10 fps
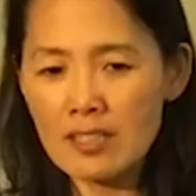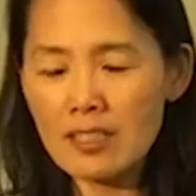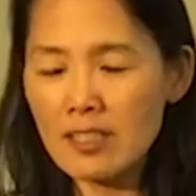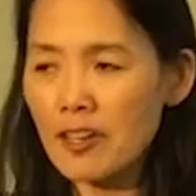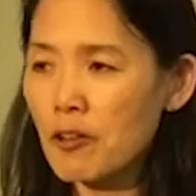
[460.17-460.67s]

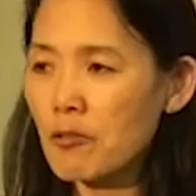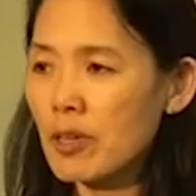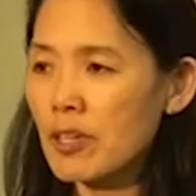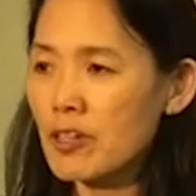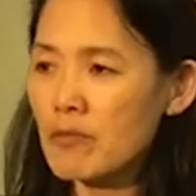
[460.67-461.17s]

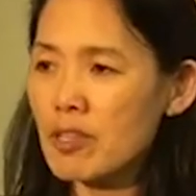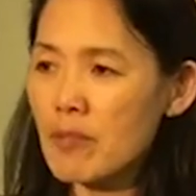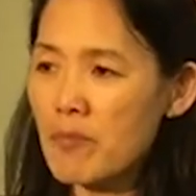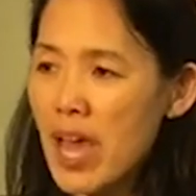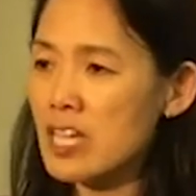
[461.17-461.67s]
in terms of the
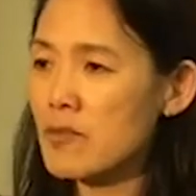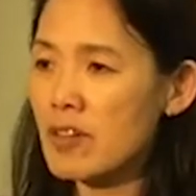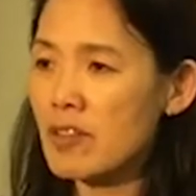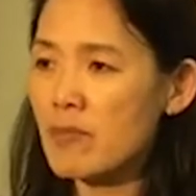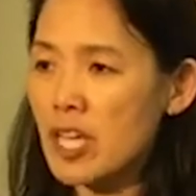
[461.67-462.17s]
management
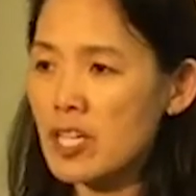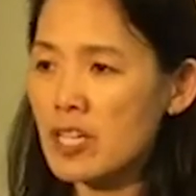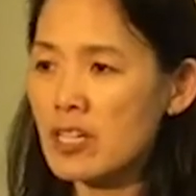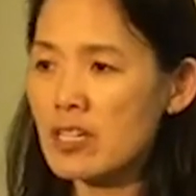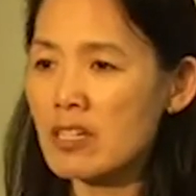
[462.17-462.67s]
of the
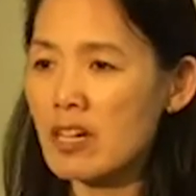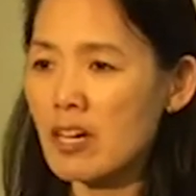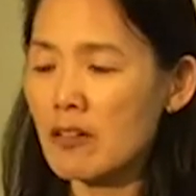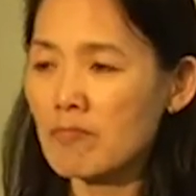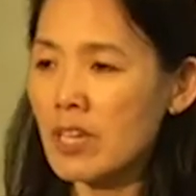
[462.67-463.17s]
patient,
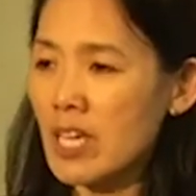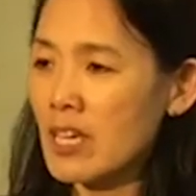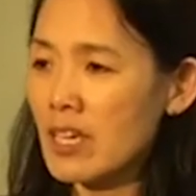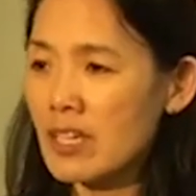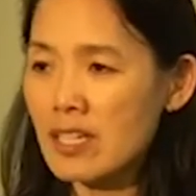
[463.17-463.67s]

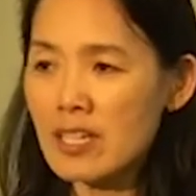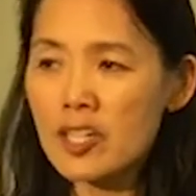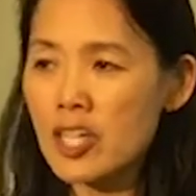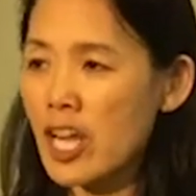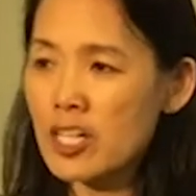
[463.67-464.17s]
it didn't
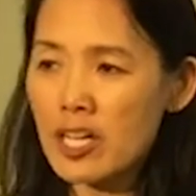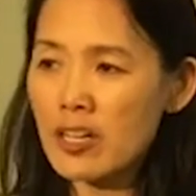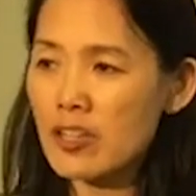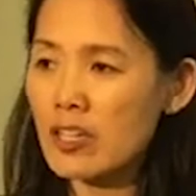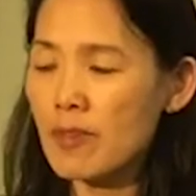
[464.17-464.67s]
change
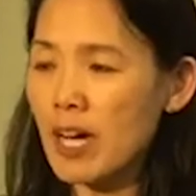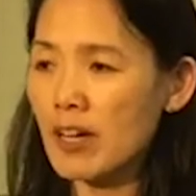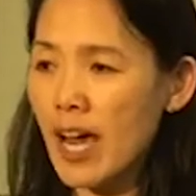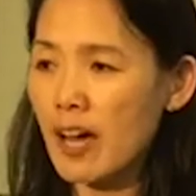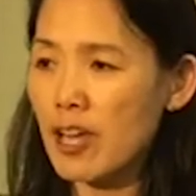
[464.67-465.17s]
anything about
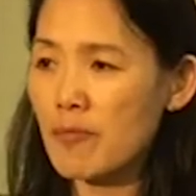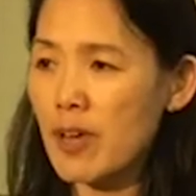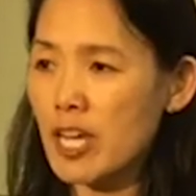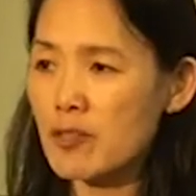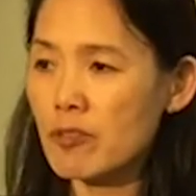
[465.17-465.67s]
how that
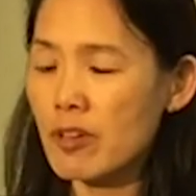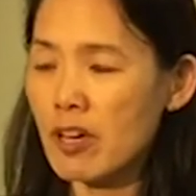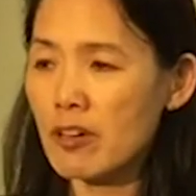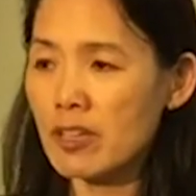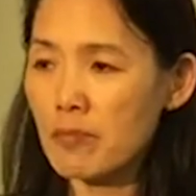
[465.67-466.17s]

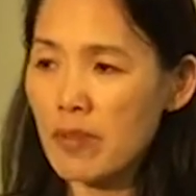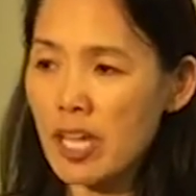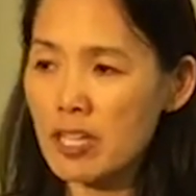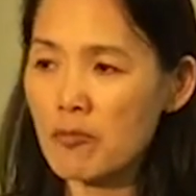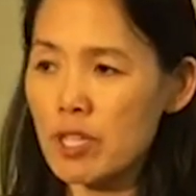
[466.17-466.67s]
that
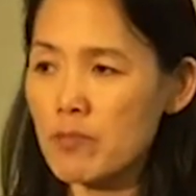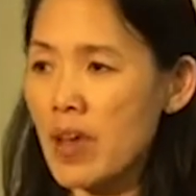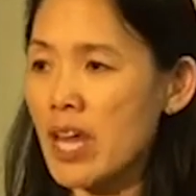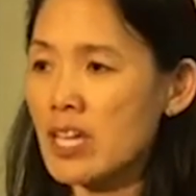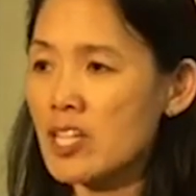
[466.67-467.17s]
patient was
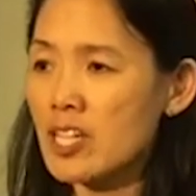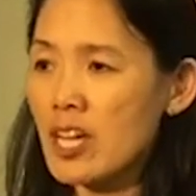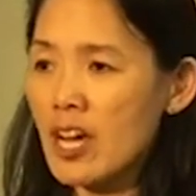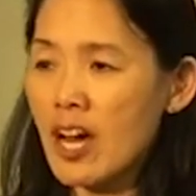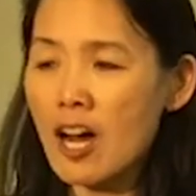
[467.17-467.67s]
managed.
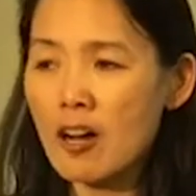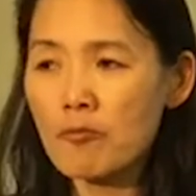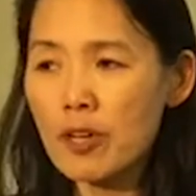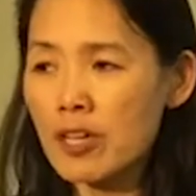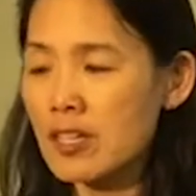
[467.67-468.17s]

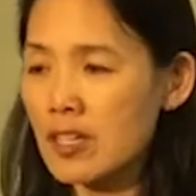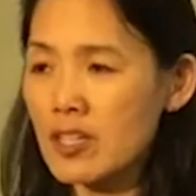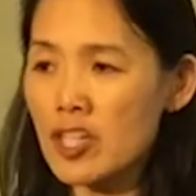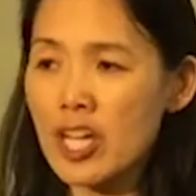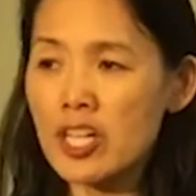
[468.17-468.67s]
It
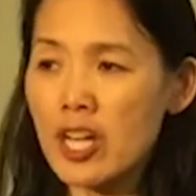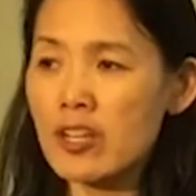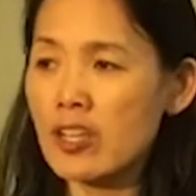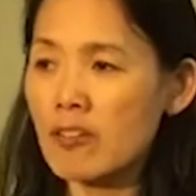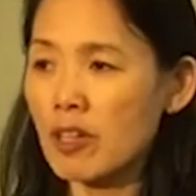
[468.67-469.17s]
doesn't change
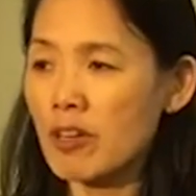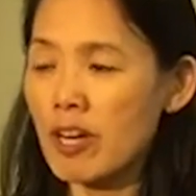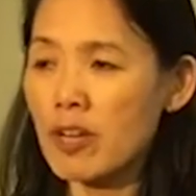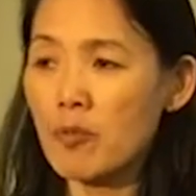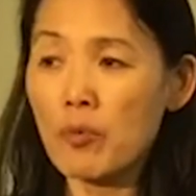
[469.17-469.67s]
anything
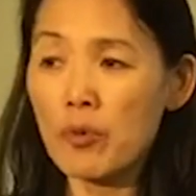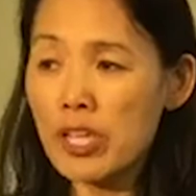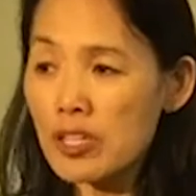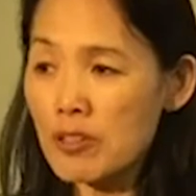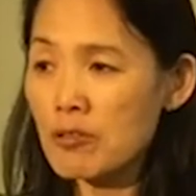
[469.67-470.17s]
regarding what we
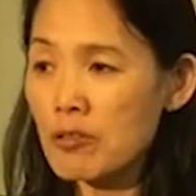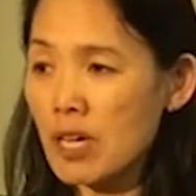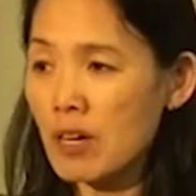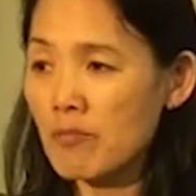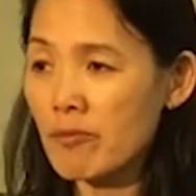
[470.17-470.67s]
do.
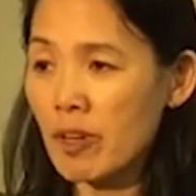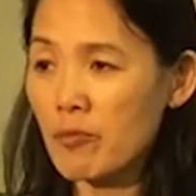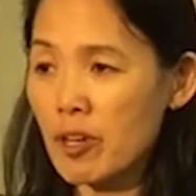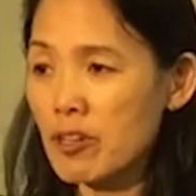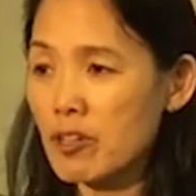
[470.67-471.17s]
When
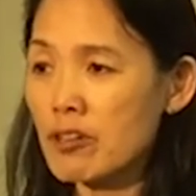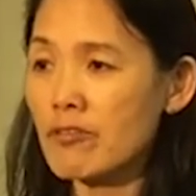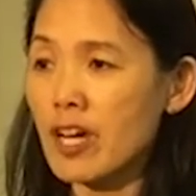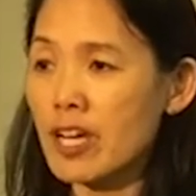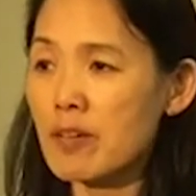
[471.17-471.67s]
we're
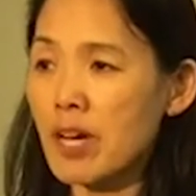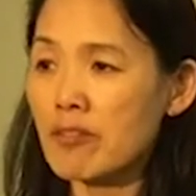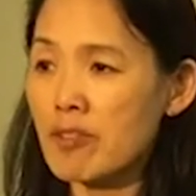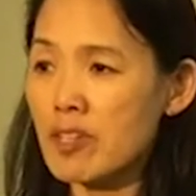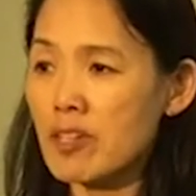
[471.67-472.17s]
notified about a
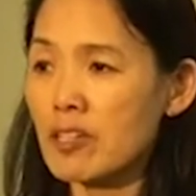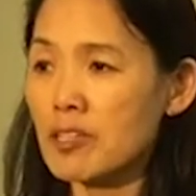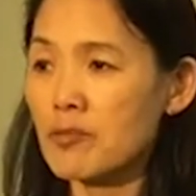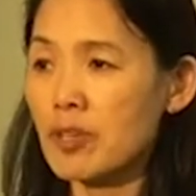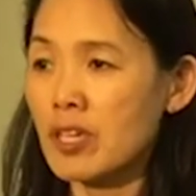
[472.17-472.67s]

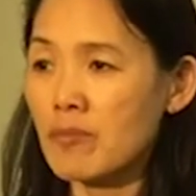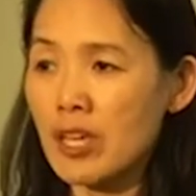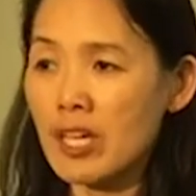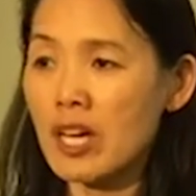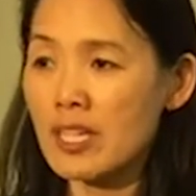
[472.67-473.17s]
result, we
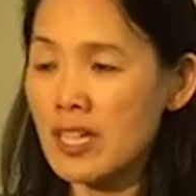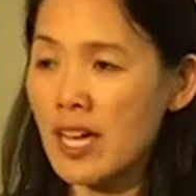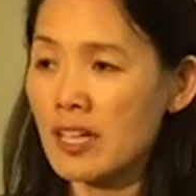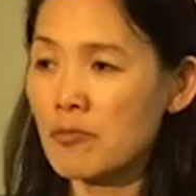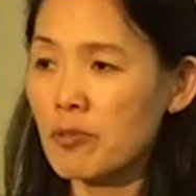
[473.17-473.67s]
make
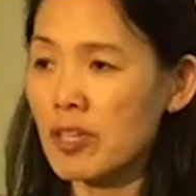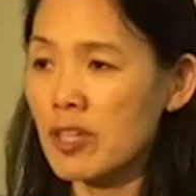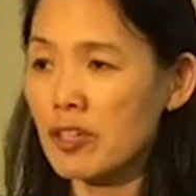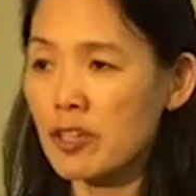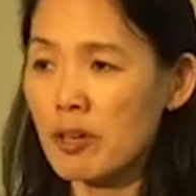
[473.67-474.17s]
contact with
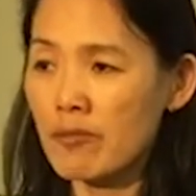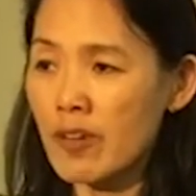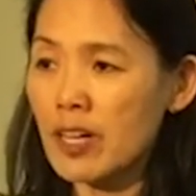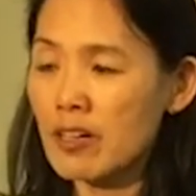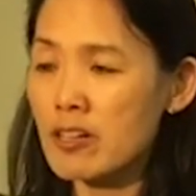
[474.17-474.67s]
healthcare
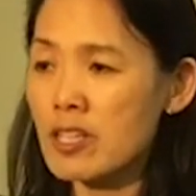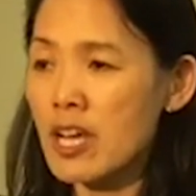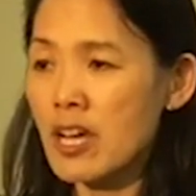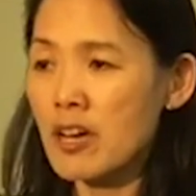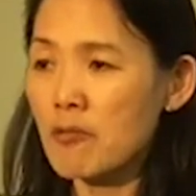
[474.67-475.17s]
providers,
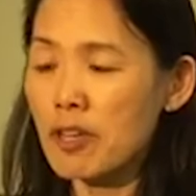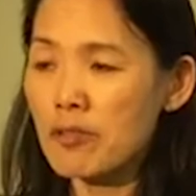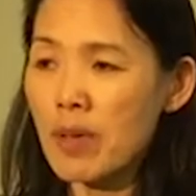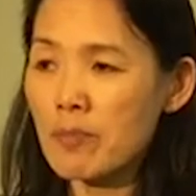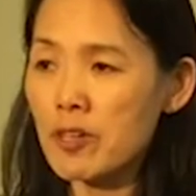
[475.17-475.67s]
with
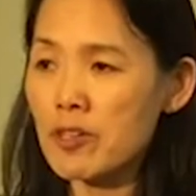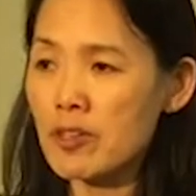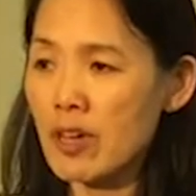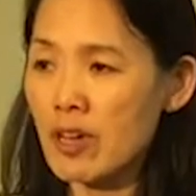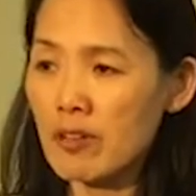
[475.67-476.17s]
members
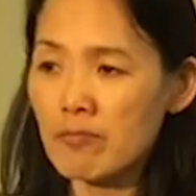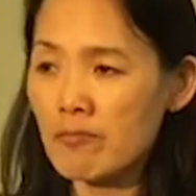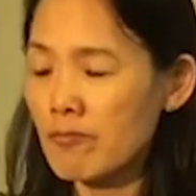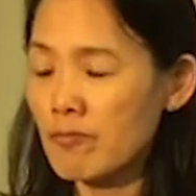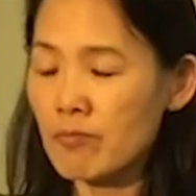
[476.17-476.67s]
of
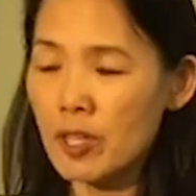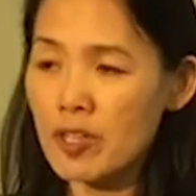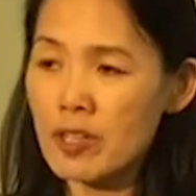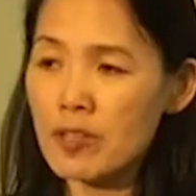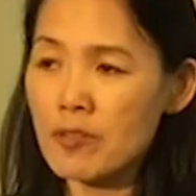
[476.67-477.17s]

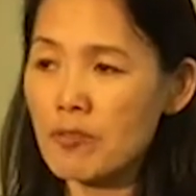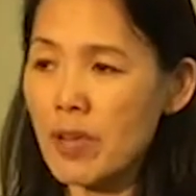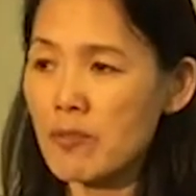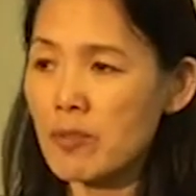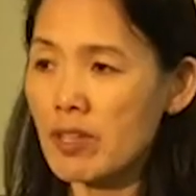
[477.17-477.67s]
persons who may
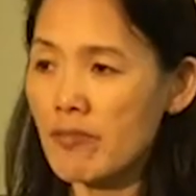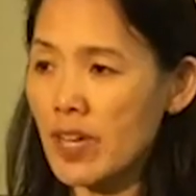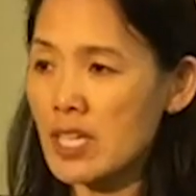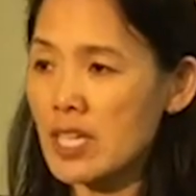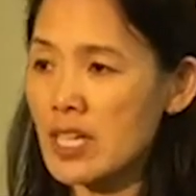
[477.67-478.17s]
have been
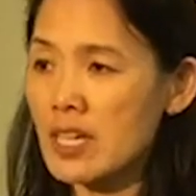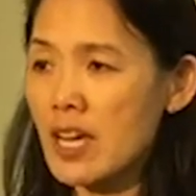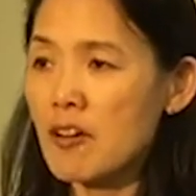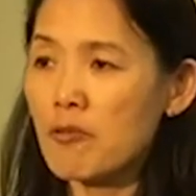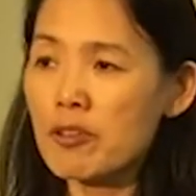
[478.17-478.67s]
affected.
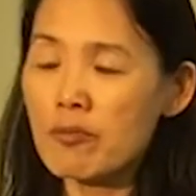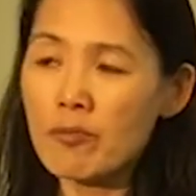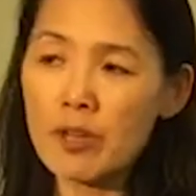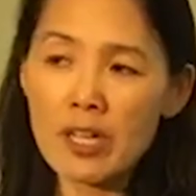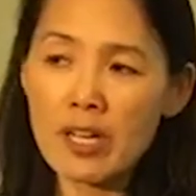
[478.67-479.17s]

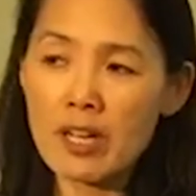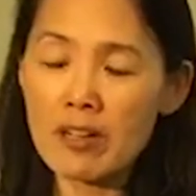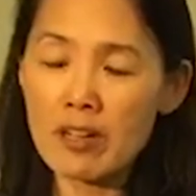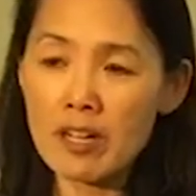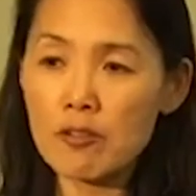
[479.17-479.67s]
We
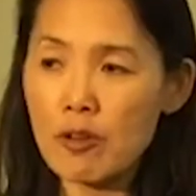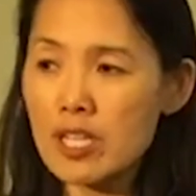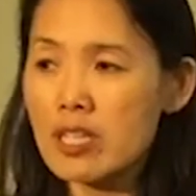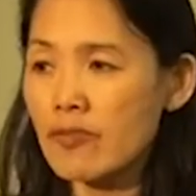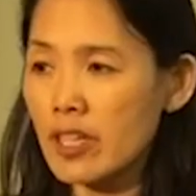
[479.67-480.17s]
are
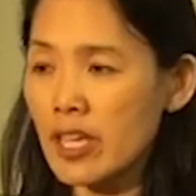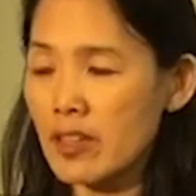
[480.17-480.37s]
aggressively at